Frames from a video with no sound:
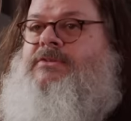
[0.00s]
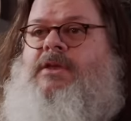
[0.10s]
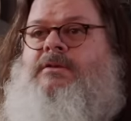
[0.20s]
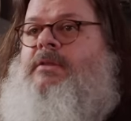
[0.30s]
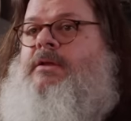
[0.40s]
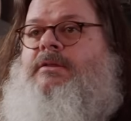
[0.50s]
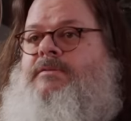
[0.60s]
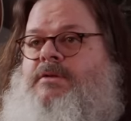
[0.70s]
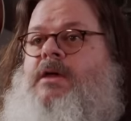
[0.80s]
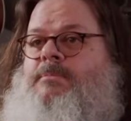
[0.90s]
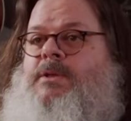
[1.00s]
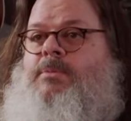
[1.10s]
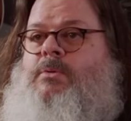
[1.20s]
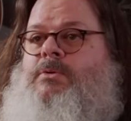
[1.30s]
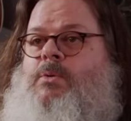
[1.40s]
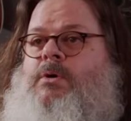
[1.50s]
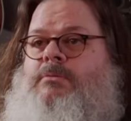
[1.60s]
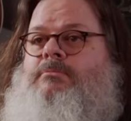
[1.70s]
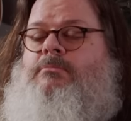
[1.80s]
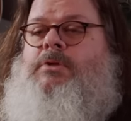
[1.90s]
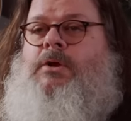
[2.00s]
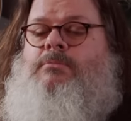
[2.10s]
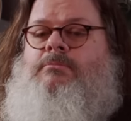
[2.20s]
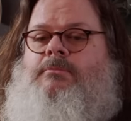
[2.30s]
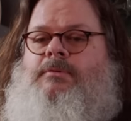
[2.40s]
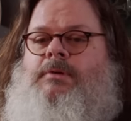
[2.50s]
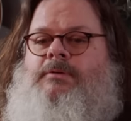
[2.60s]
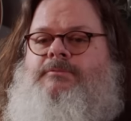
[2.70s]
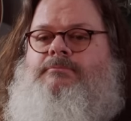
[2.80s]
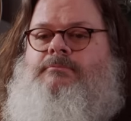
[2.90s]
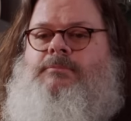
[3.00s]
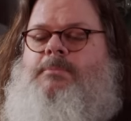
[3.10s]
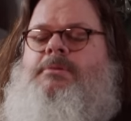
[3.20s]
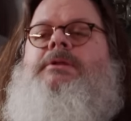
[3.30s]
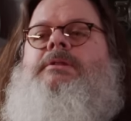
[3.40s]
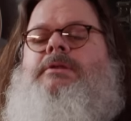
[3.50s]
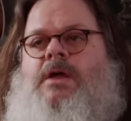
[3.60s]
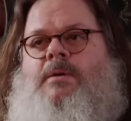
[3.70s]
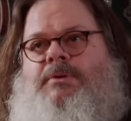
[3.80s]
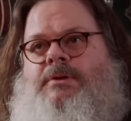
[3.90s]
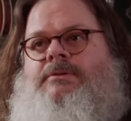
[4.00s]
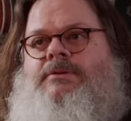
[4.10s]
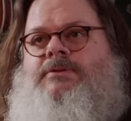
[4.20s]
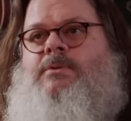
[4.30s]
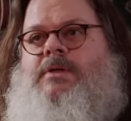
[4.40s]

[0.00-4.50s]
I said, luckily I've got people who are, you know, uh, completely competent to do